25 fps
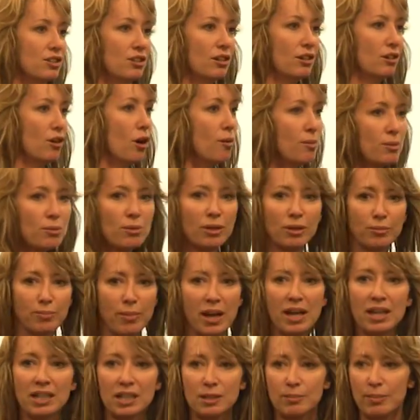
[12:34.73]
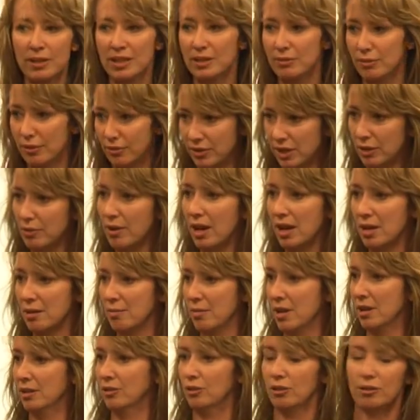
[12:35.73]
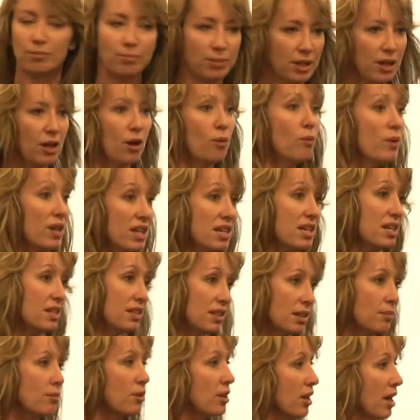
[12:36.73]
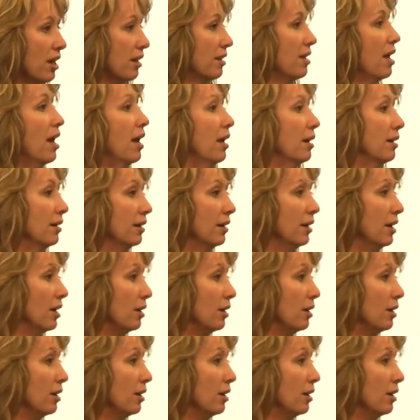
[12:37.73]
you know, Commonwealth Bank spends 50 grand a month on PR. We need someone like that.